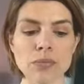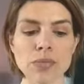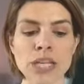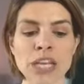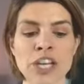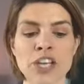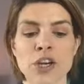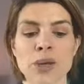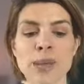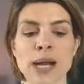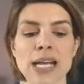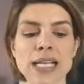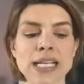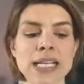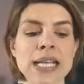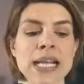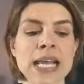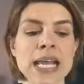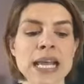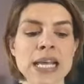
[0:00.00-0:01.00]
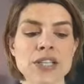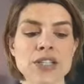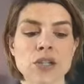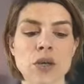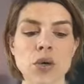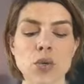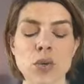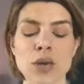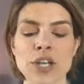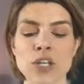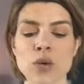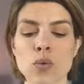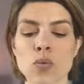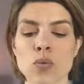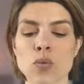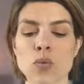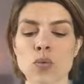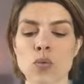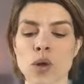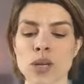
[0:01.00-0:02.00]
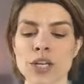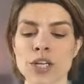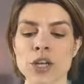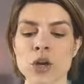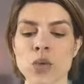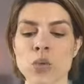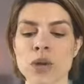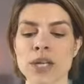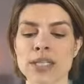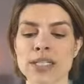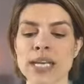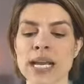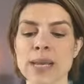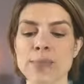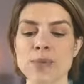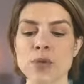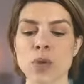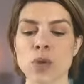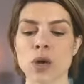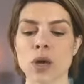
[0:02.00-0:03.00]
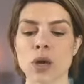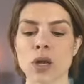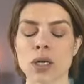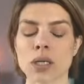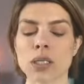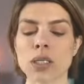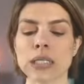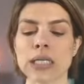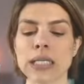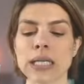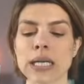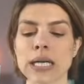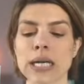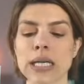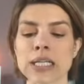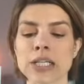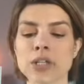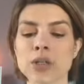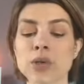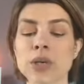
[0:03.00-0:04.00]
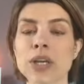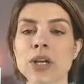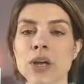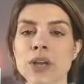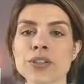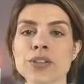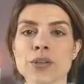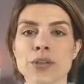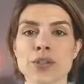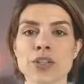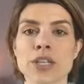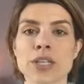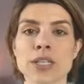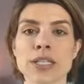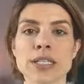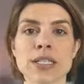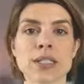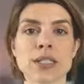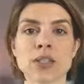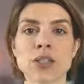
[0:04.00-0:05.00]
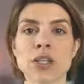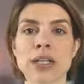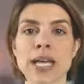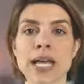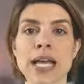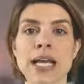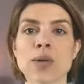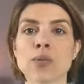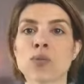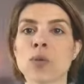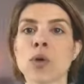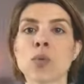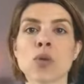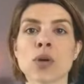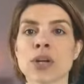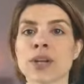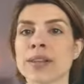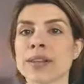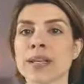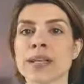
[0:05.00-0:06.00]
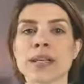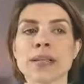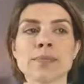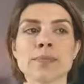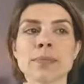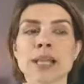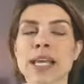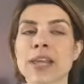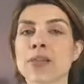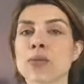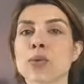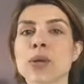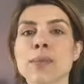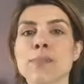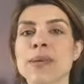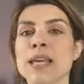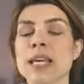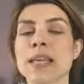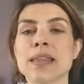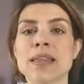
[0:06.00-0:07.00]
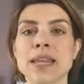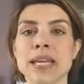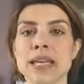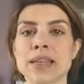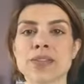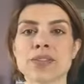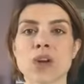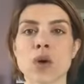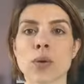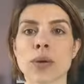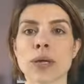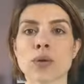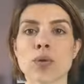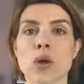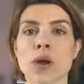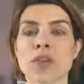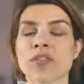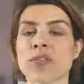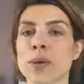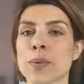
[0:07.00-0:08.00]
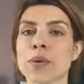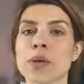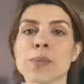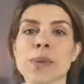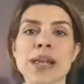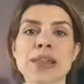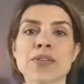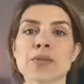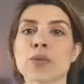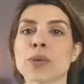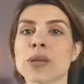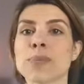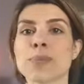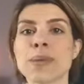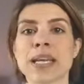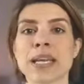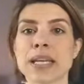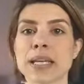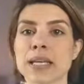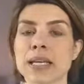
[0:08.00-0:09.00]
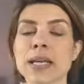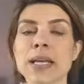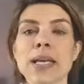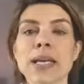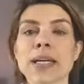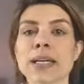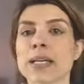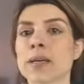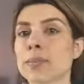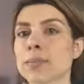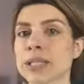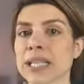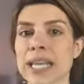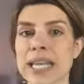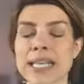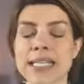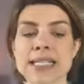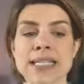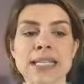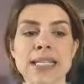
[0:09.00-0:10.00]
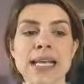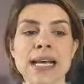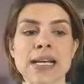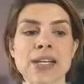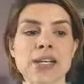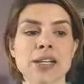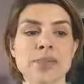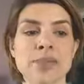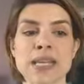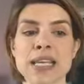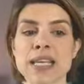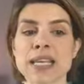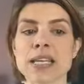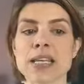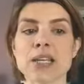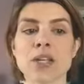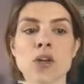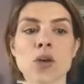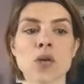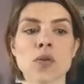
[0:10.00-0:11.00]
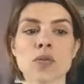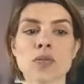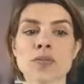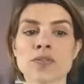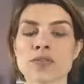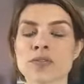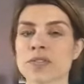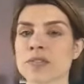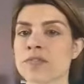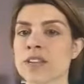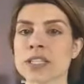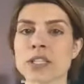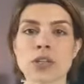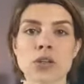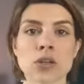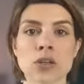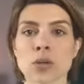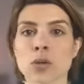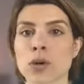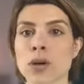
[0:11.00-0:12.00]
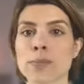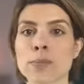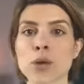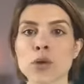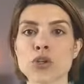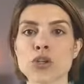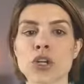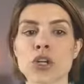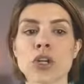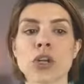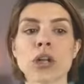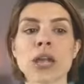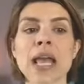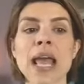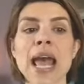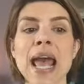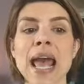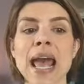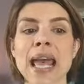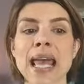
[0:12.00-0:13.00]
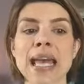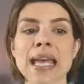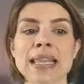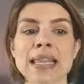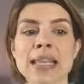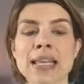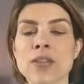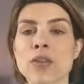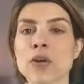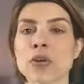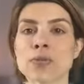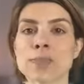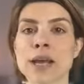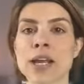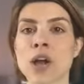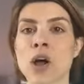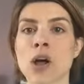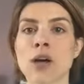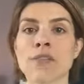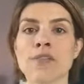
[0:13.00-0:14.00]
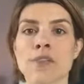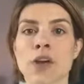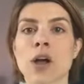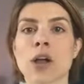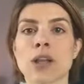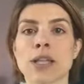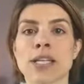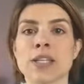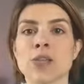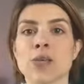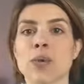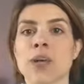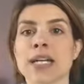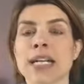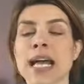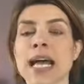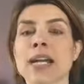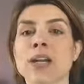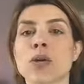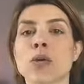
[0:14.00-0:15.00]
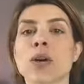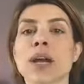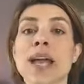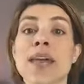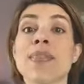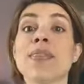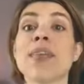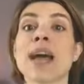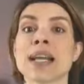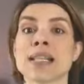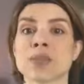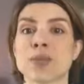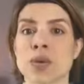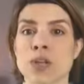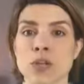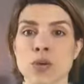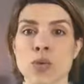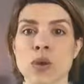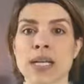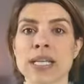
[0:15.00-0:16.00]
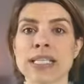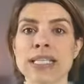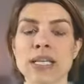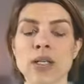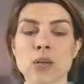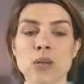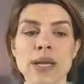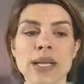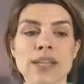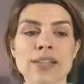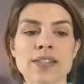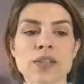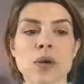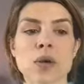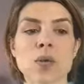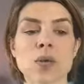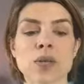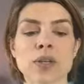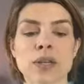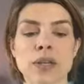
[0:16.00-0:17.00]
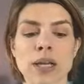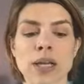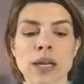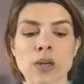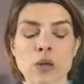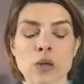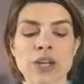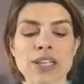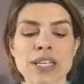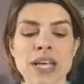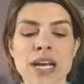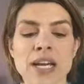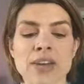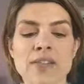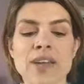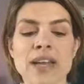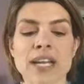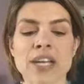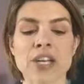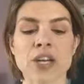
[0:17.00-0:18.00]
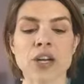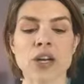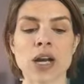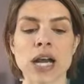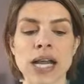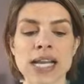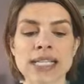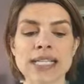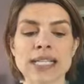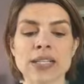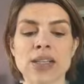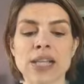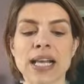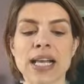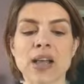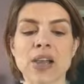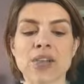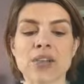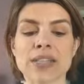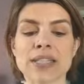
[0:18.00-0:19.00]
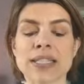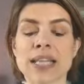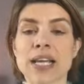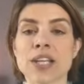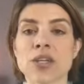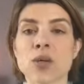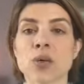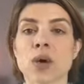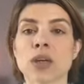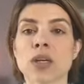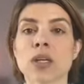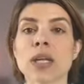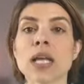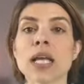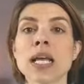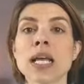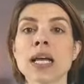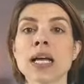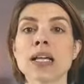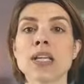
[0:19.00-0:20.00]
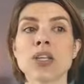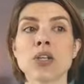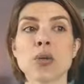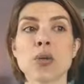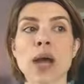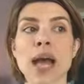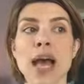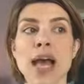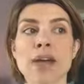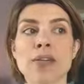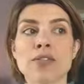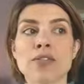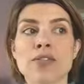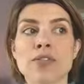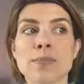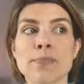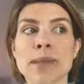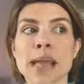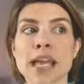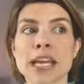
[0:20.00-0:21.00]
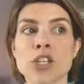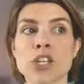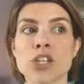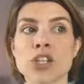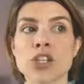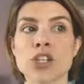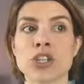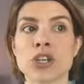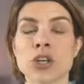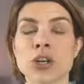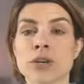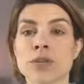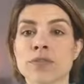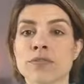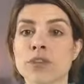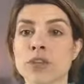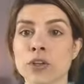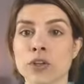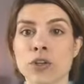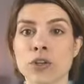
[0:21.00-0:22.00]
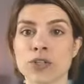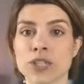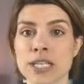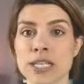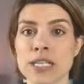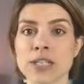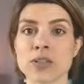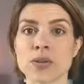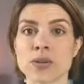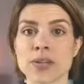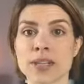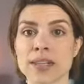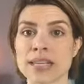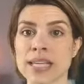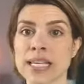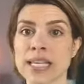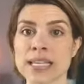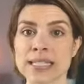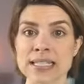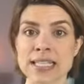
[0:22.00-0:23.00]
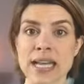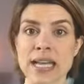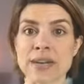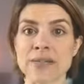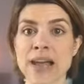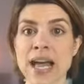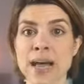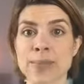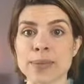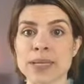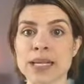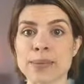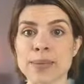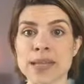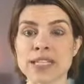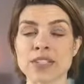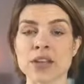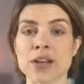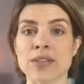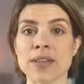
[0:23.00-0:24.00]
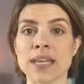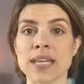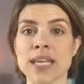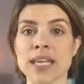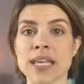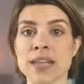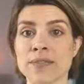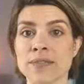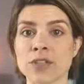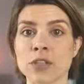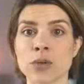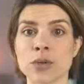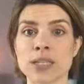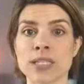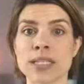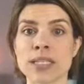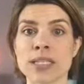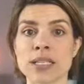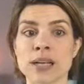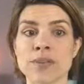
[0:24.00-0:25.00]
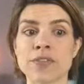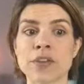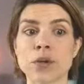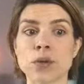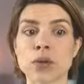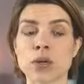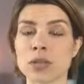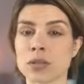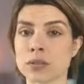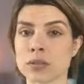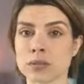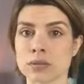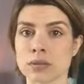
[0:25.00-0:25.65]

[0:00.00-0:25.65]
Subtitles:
in your body. So when you want to know what type you are, you can also just look at, well, what are the like 3 big things going wrong for me? What are my 3 big complaints? And that could be, you know, physical or emotional, and then those might all fall into one category, and that's what you want to deal with. So according to Ayurveda, your ideal health is that you have managed your Vikruti, so the thing that's kind of happening based on the influences of your